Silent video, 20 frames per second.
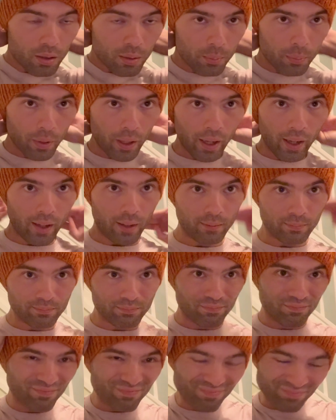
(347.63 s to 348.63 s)
But
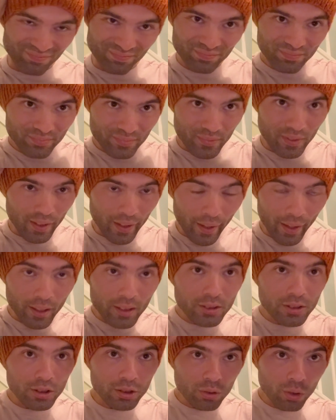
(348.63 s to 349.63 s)
yeah,
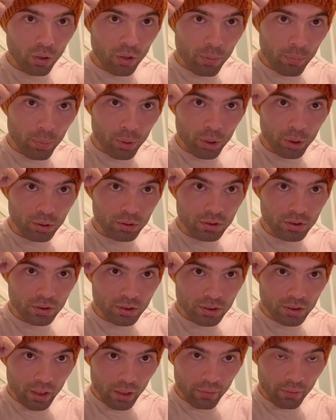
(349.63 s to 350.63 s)
because it's got the blues and
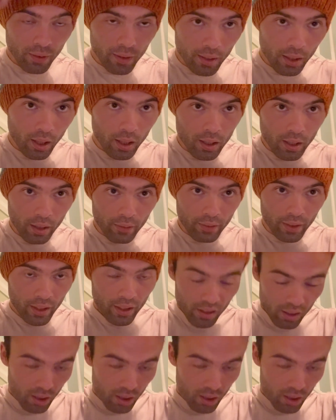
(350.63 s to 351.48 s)
stuff. I love it.